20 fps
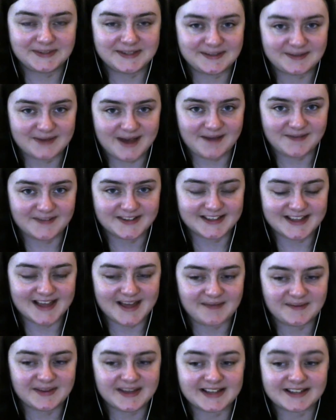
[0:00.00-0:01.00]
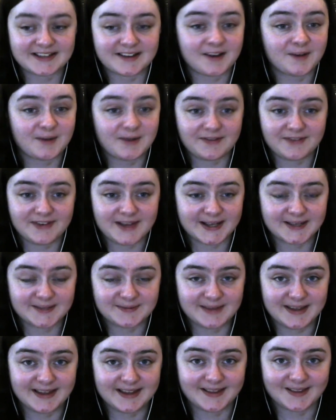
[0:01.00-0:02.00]
we'll see what happens there. But yes, I can't wait for
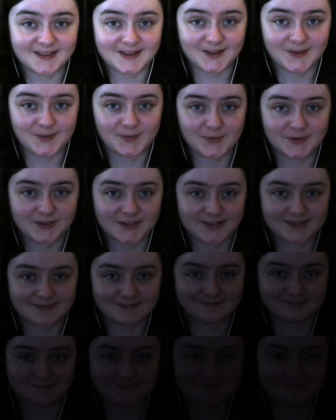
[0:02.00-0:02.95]
next week. Thank you for watching.